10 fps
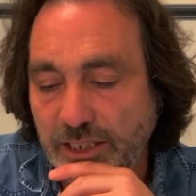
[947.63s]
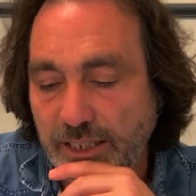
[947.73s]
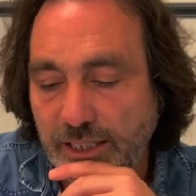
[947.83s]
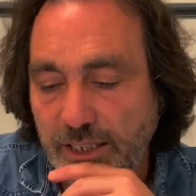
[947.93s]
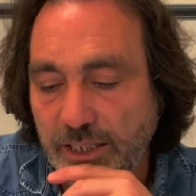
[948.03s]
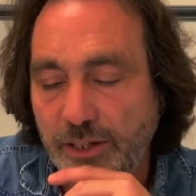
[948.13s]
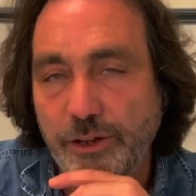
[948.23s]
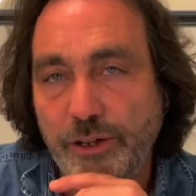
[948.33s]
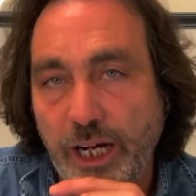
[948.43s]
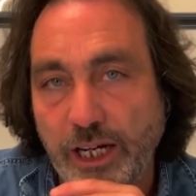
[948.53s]
the, you know,
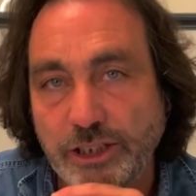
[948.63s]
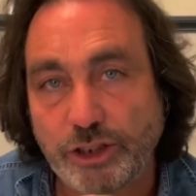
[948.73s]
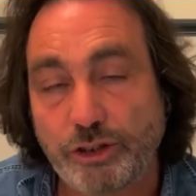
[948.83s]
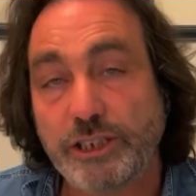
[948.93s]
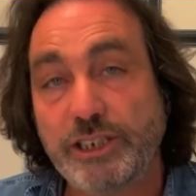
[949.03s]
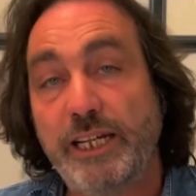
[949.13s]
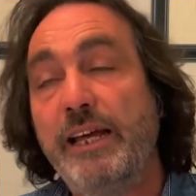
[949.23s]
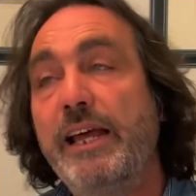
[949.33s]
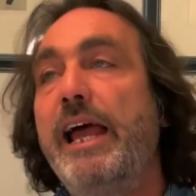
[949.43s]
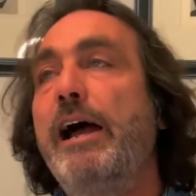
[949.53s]
your guides are trying to
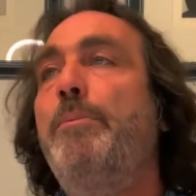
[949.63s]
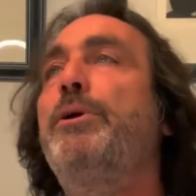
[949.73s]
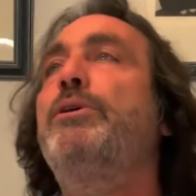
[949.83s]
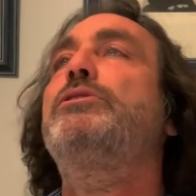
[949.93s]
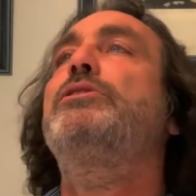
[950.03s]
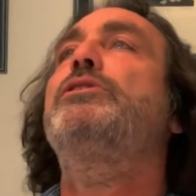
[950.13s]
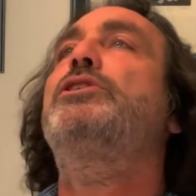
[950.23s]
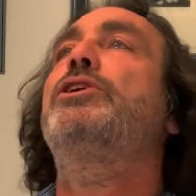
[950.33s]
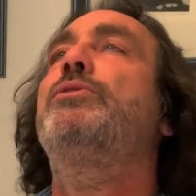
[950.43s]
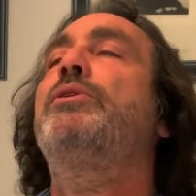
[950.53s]
help you
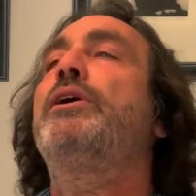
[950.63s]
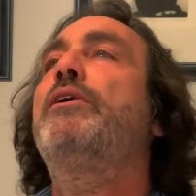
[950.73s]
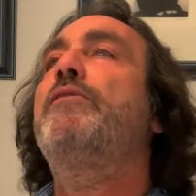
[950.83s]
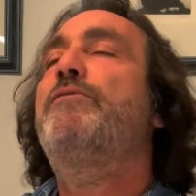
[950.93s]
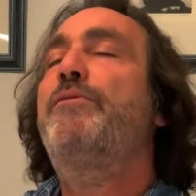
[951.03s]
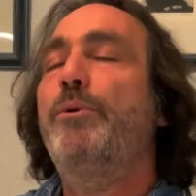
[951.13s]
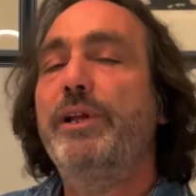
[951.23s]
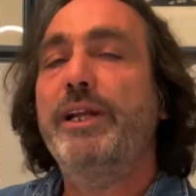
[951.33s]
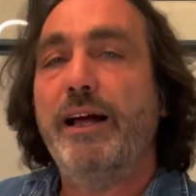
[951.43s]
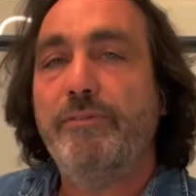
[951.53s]
to
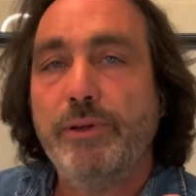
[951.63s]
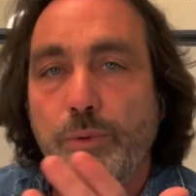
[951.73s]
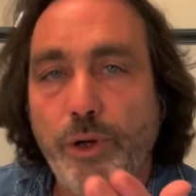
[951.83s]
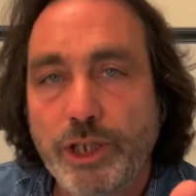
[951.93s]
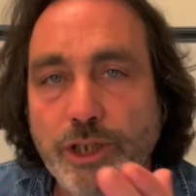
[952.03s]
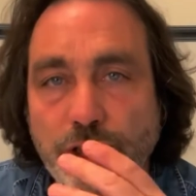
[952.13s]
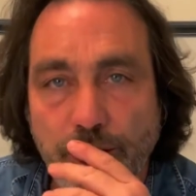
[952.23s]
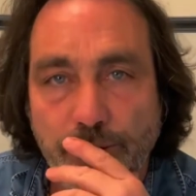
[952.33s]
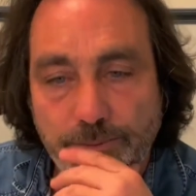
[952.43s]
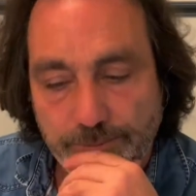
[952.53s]
fall in love with what you
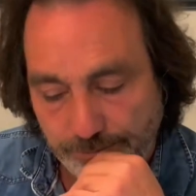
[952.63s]
do